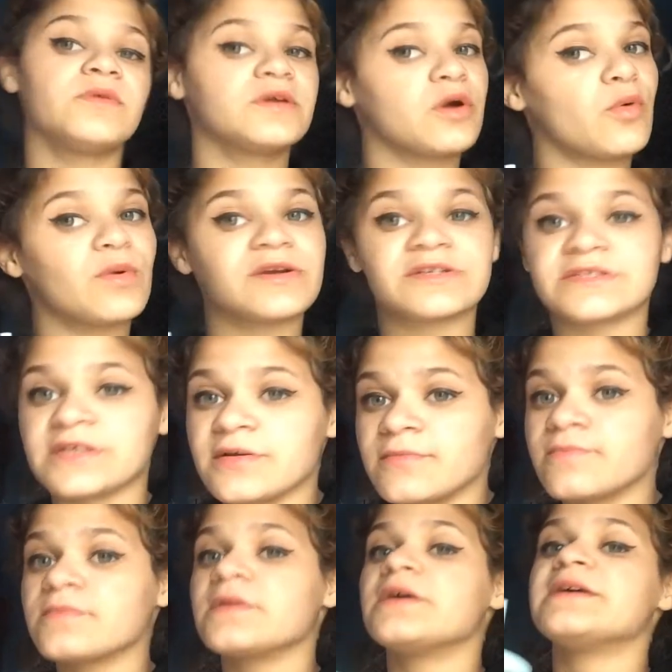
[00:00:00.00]
I'm gonna wear
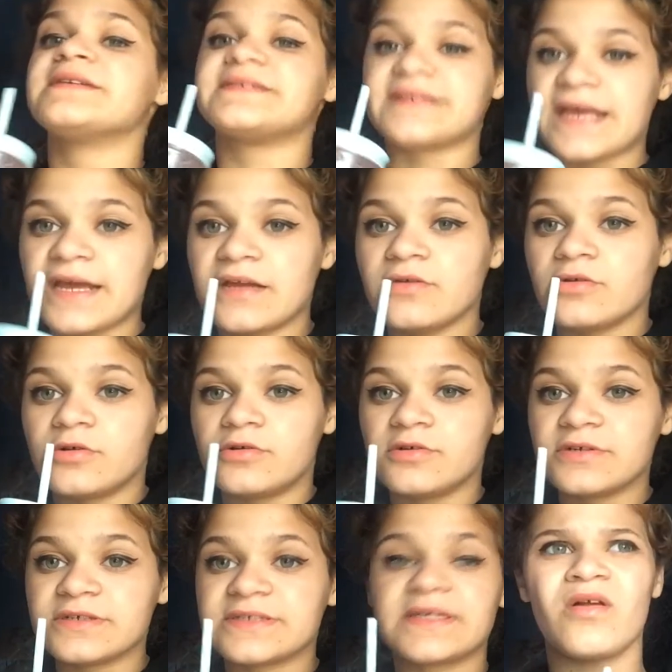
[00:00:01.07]
some
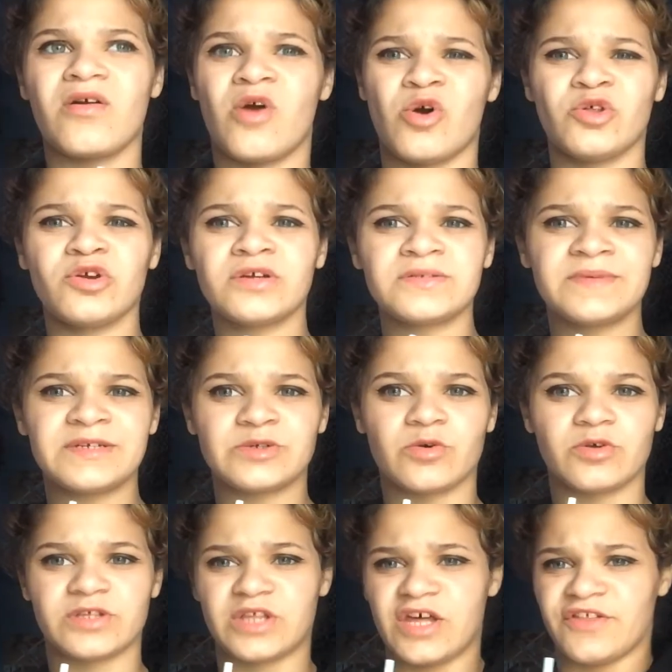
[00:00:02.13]
sandals. All the girls in my
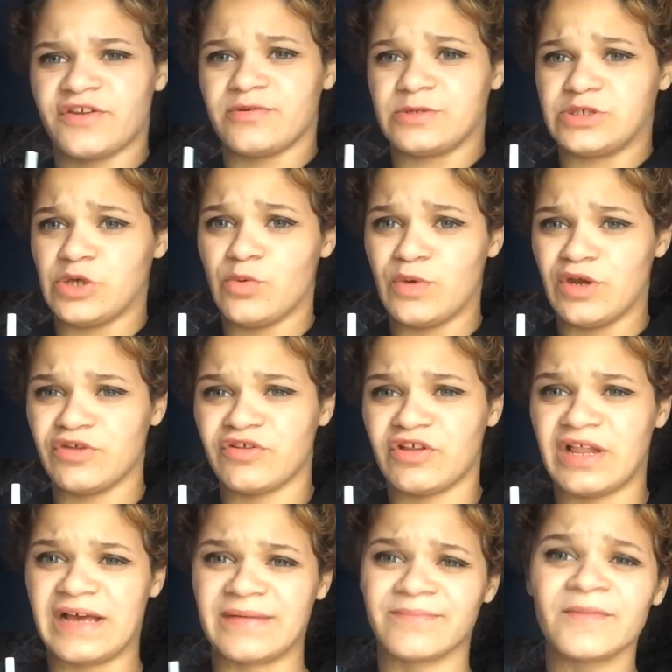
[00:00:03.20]
school thought that it was so weird. They're
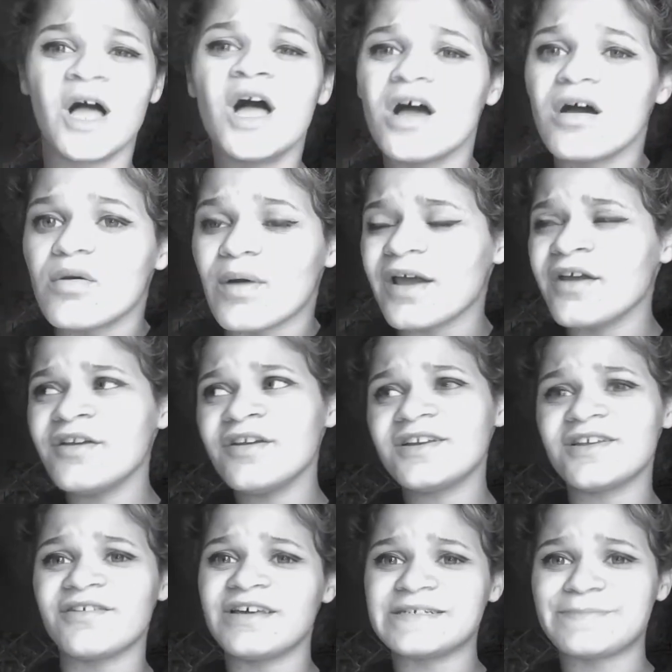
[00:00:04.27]
like, Why
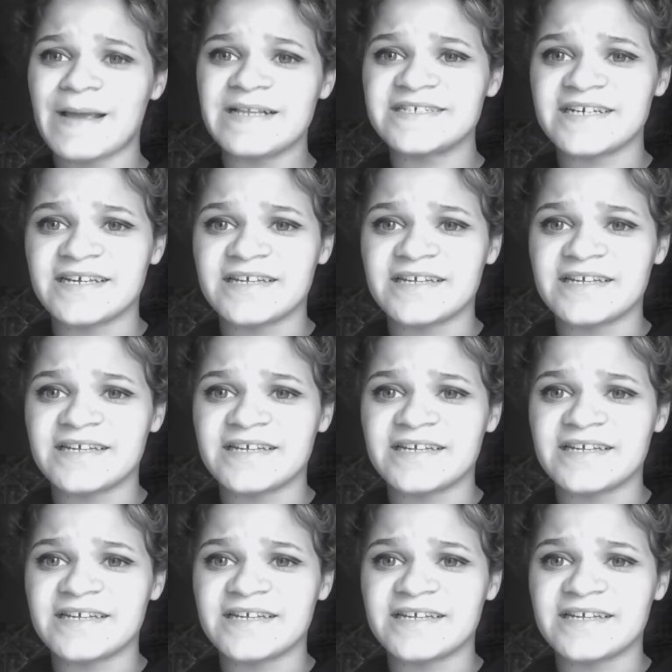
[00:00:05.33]
aren't your